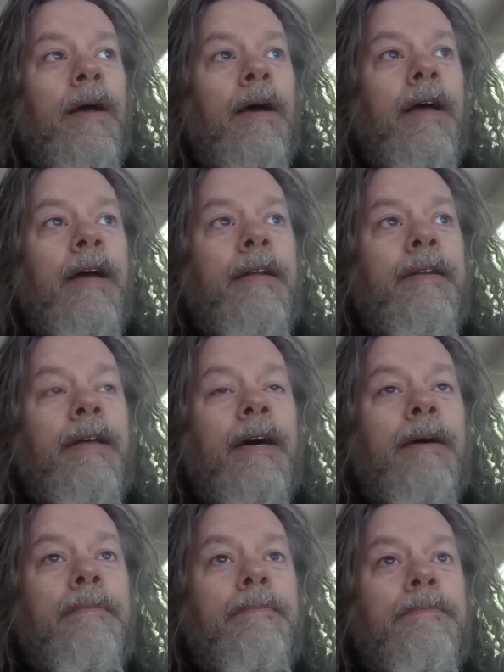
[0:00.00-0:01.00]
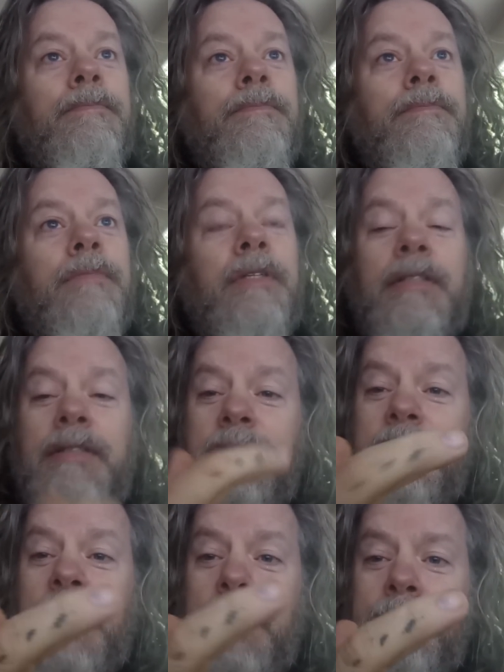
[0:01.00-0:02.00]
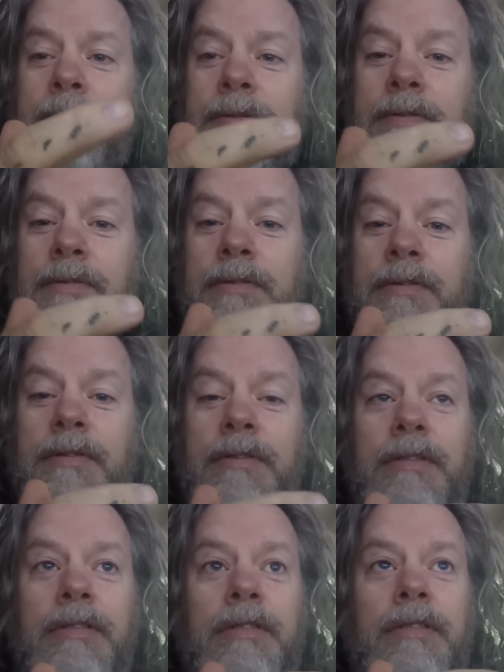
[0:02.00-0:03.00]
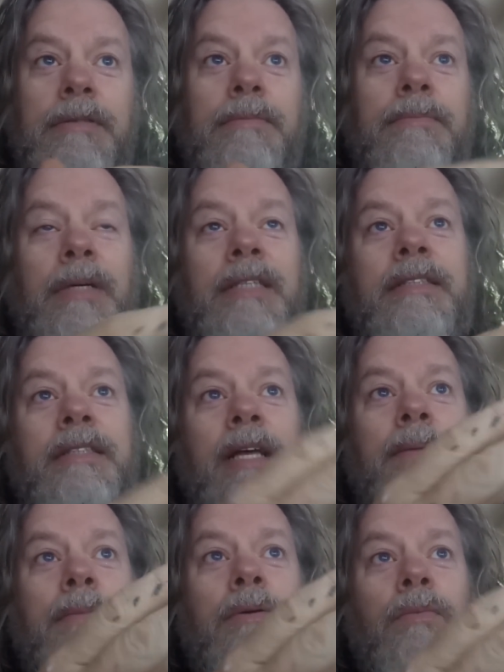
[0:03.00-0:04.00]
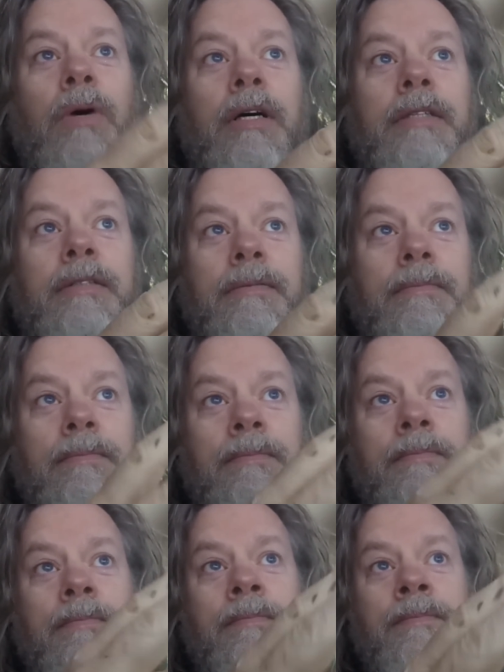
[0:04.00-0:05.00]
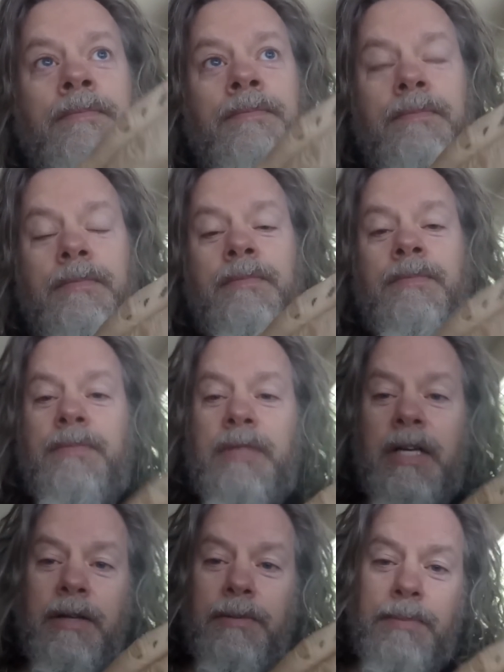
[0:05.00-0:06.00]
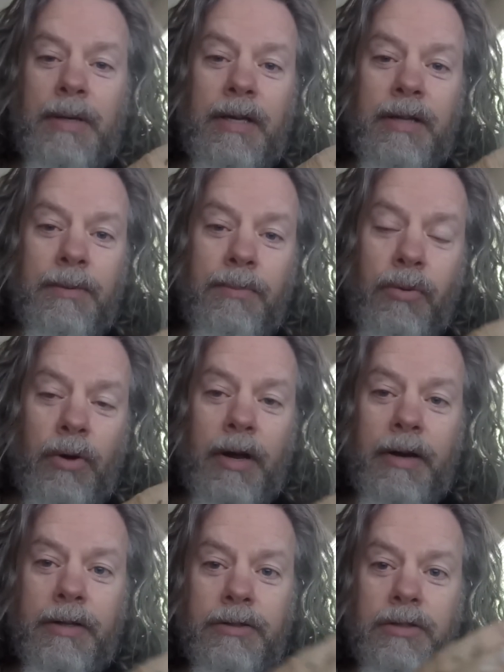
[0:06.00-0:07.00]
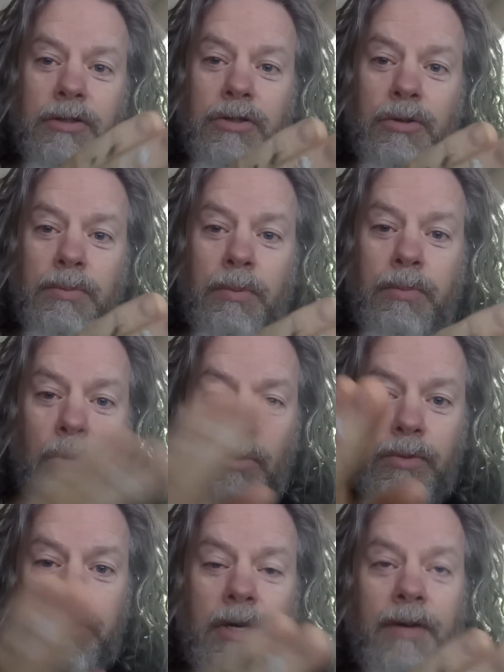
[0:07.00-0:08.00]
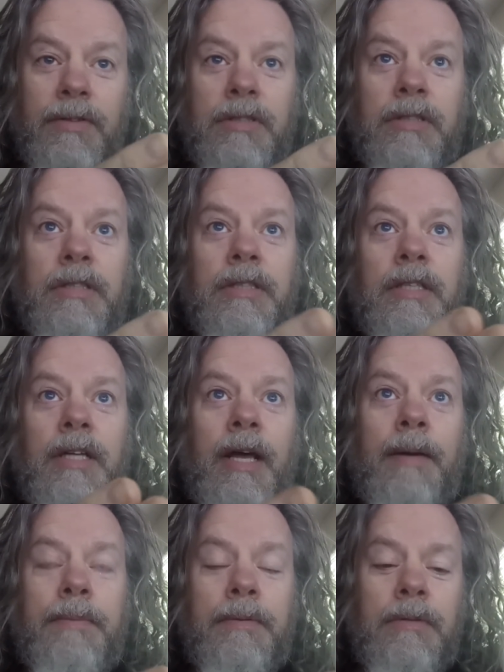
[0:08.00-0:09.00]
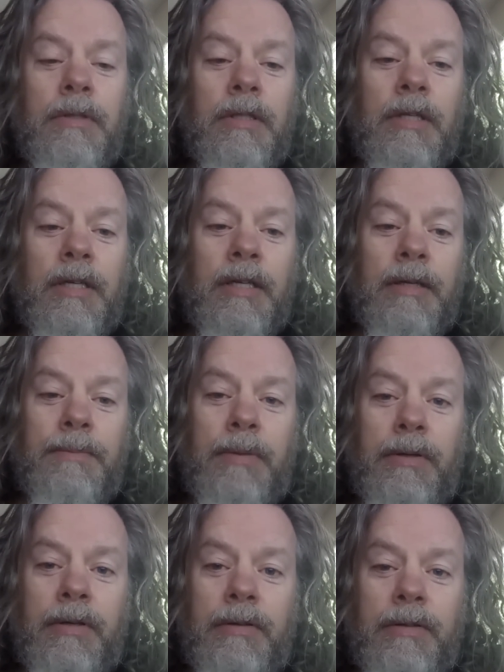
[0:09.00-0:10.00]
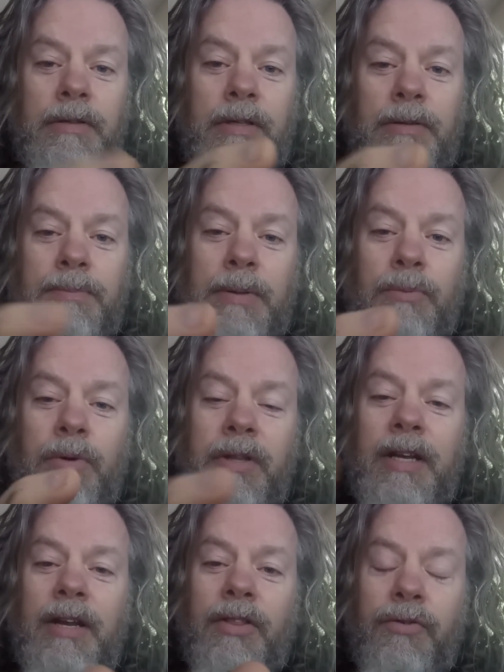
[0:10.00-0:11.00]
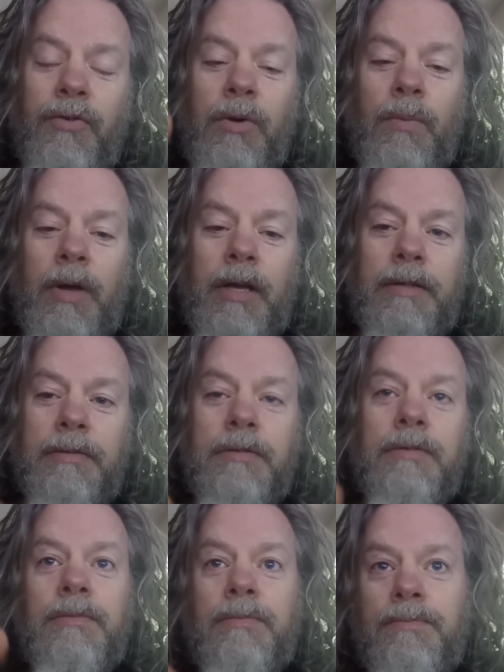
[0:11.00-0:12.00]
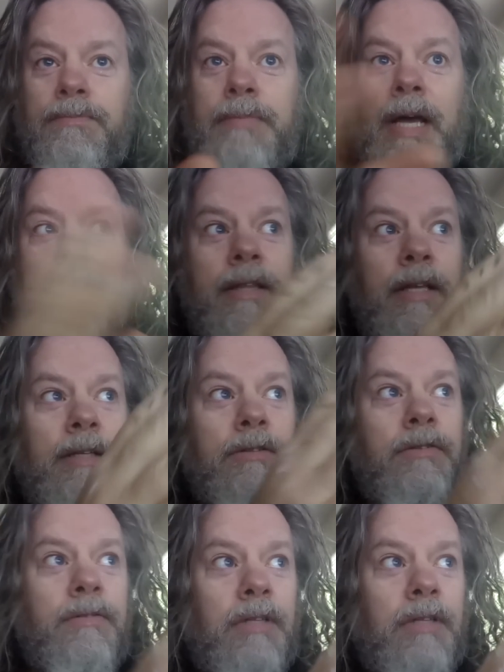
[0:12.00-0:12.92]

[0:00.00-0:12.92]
And this has happened. My statement was that it would be either prior to the Super Bowl, which obviously didn't happen. It'd be within a 3-week. Back then,